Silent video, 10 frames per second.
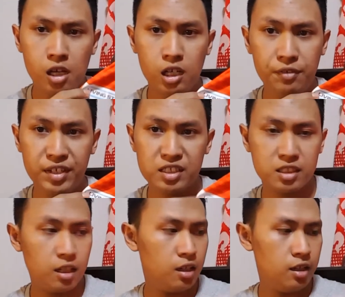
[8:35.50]
Living
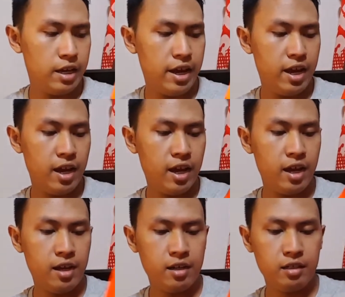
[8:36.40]
Star
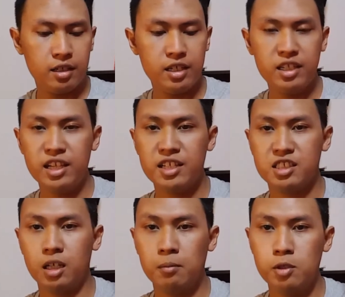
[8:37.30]
and
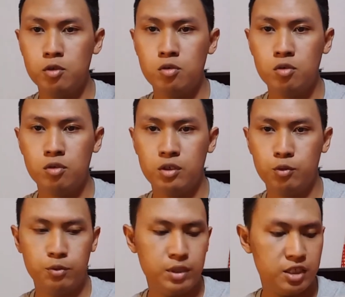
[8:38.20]

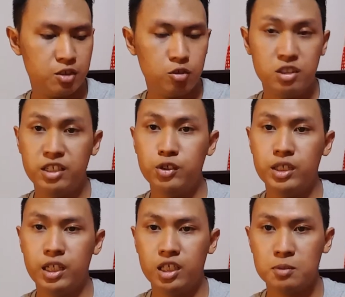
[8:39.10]
ESW, which has continued
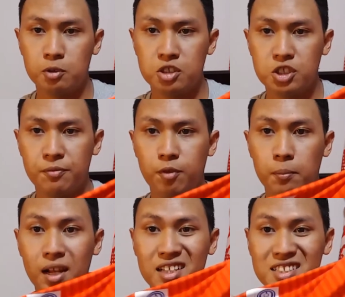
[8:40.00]
their sponsorship
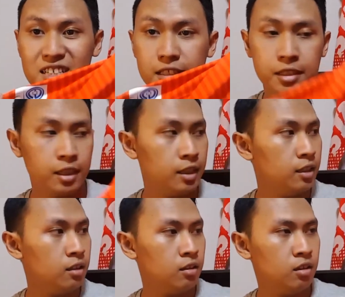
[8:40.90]
from last year.
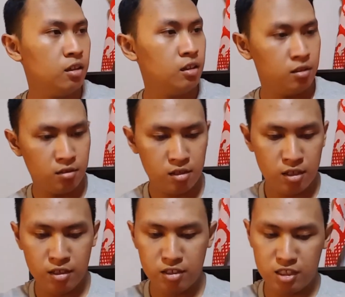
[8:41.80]

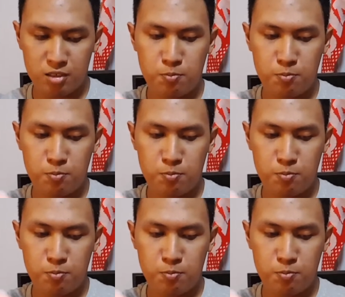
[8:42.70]
It's